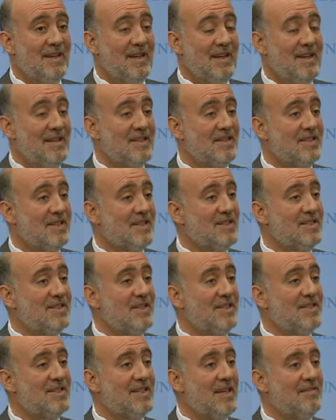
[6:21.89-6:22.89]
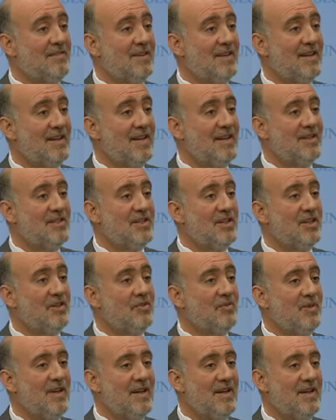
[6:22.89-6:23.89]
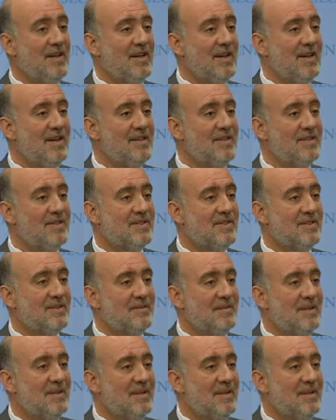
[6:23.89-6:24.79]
in 67 lines, in green lines,